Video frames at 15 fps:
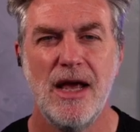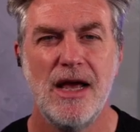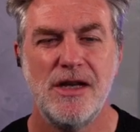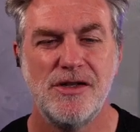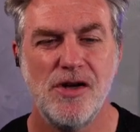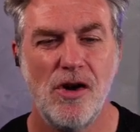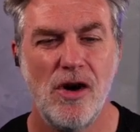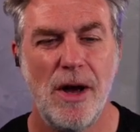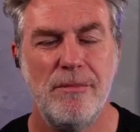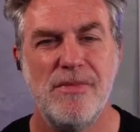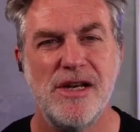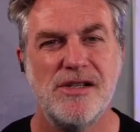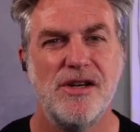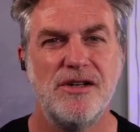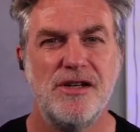So a
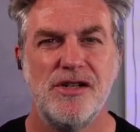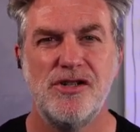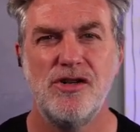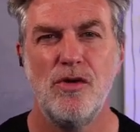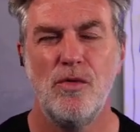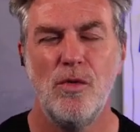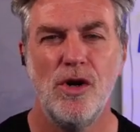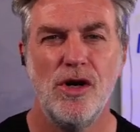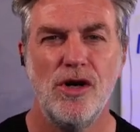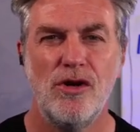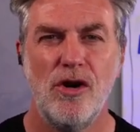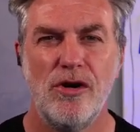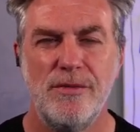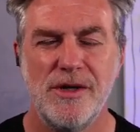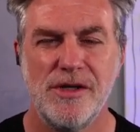misunderstood word
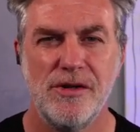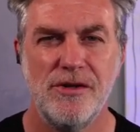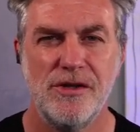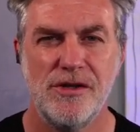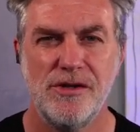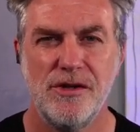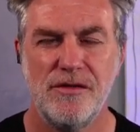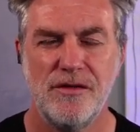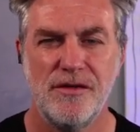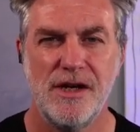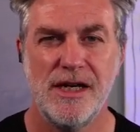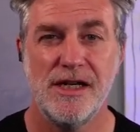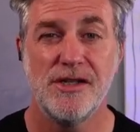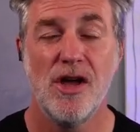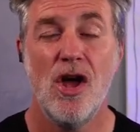or a misunderstood
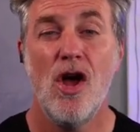phrase,